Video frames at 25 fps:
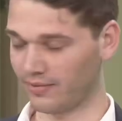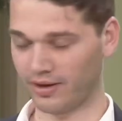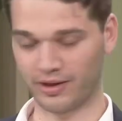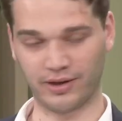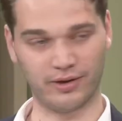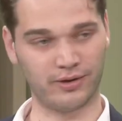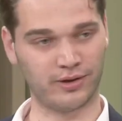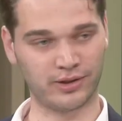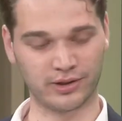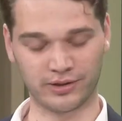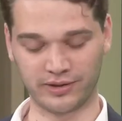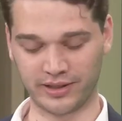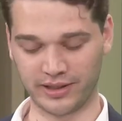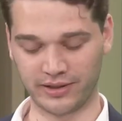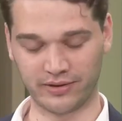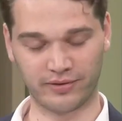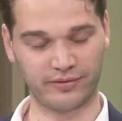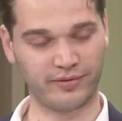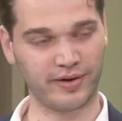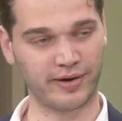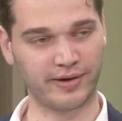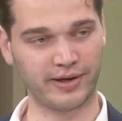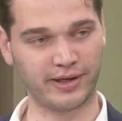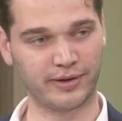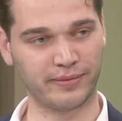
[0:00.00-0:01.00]
You also did it
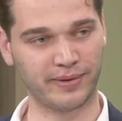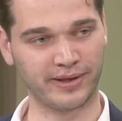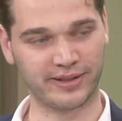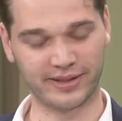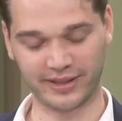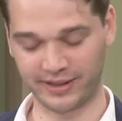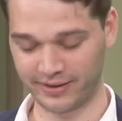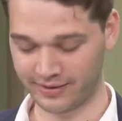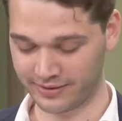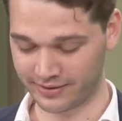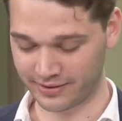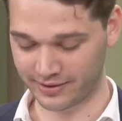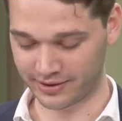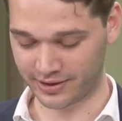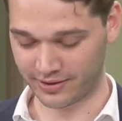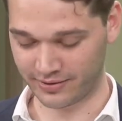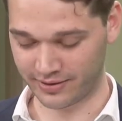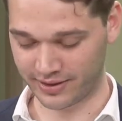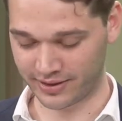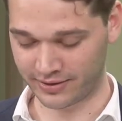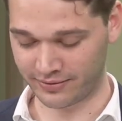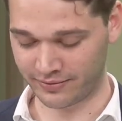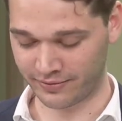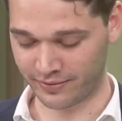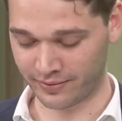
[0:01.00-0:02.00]
very quickly, so
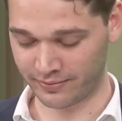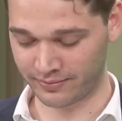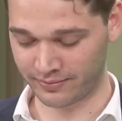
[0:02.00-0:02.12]
that's